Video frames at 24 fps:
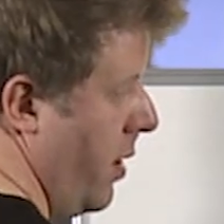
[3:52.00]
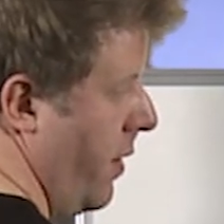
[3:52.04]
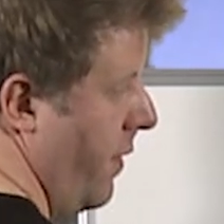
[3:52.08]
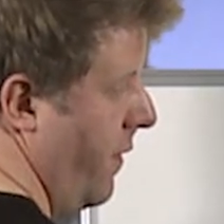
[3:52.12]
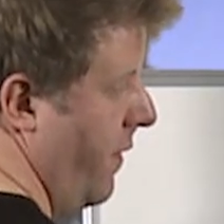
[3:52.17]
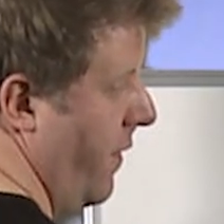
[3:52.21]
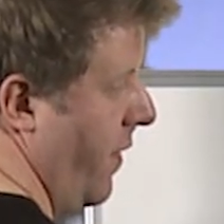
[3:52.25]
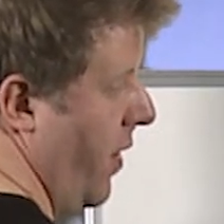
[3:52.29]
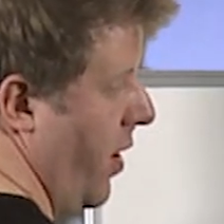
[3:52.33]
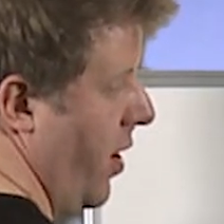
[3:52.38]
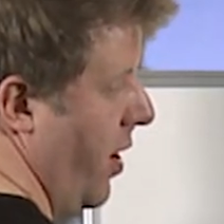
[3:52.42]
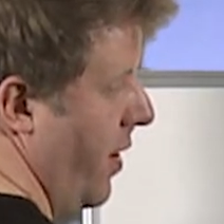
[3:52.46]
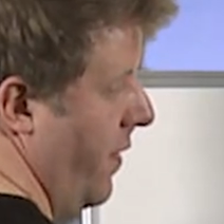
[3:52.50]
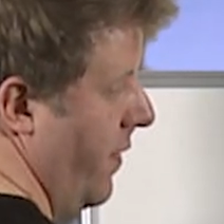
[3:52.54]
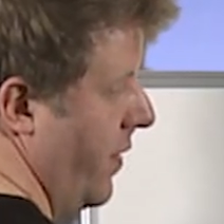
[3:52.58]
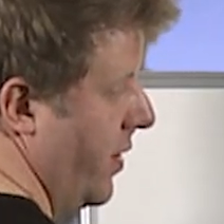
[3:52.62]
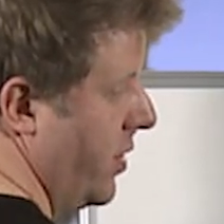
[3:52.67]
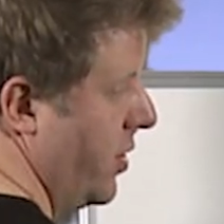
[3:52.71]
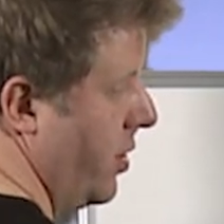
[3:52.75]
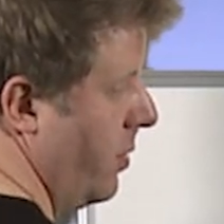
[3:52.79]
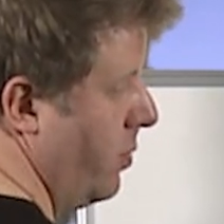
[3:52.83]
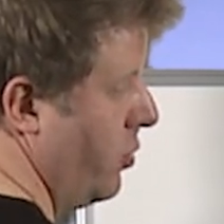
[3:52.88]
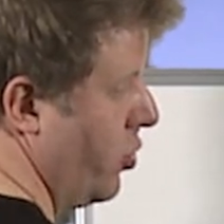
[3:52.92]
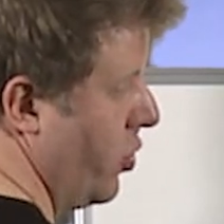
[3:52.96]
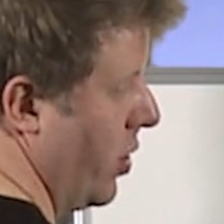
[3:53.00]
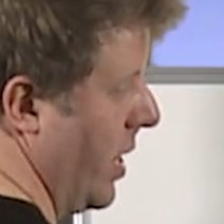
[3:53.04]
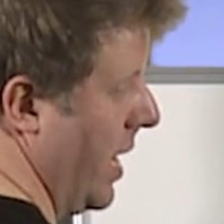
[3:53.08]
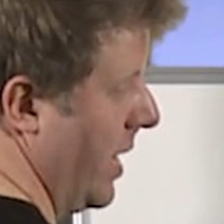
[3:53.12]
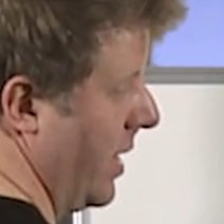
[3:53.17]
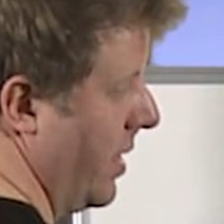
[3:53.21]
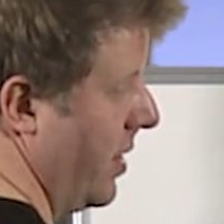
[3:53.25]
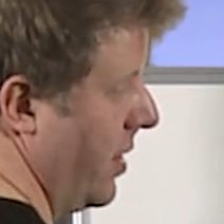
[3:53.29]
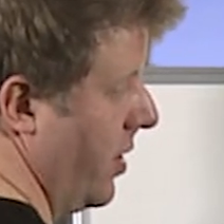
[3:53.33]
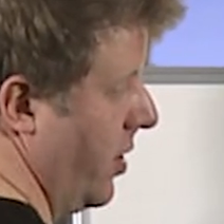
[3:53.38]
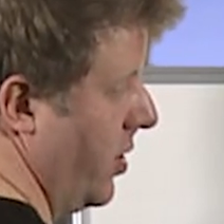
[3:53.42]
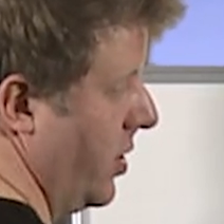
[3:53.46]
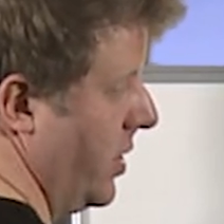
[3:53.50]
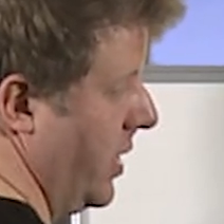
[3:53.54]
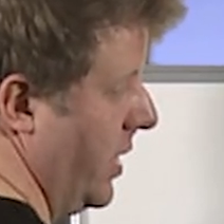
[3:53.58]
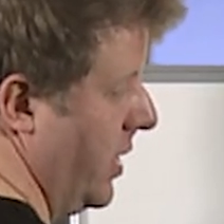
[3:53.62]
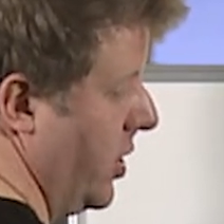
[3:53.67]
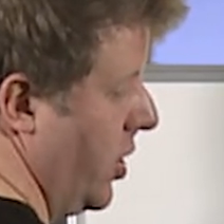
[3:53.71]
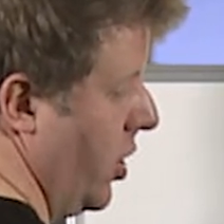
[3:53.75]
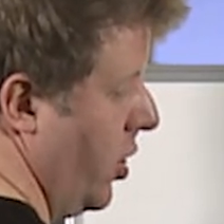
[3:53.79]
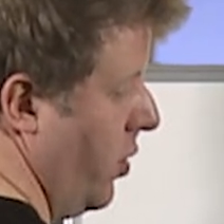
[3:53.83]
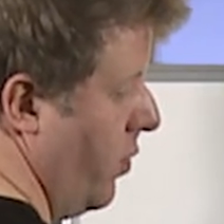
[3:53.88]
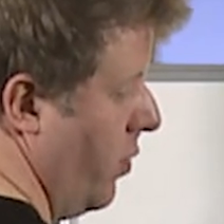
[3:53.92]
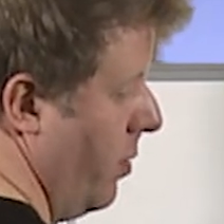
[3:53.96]
5 subtract
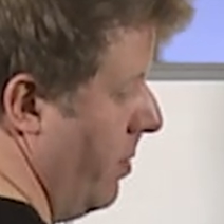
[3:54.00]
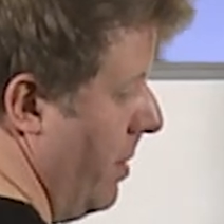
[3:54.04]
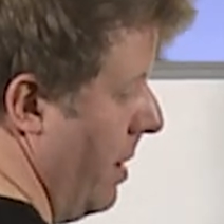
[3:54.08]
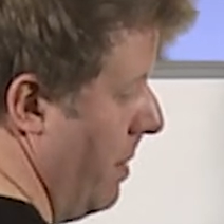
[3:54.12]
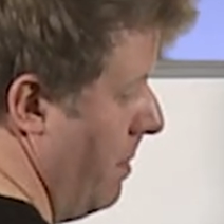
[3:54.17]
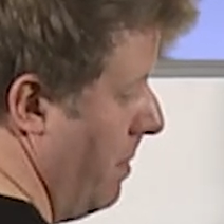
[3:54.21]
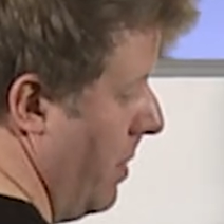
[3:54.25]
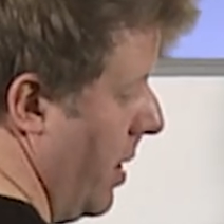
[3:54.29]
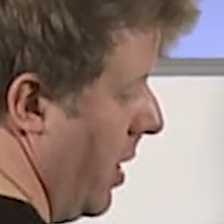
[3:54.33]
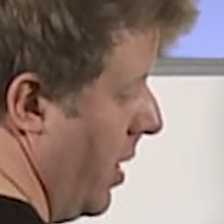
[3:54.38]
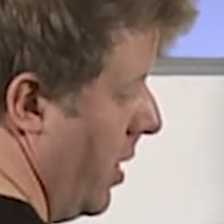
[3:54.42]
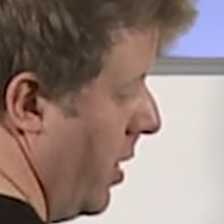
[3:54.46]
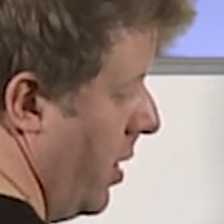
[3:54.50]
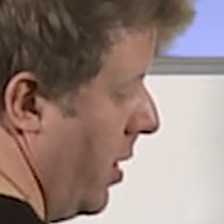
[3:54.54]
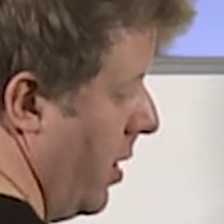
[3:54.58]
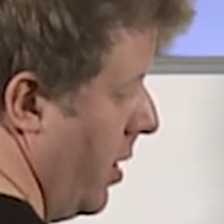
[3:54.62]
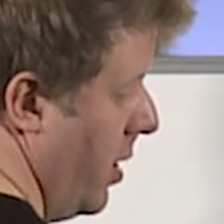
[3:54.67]
32, remember,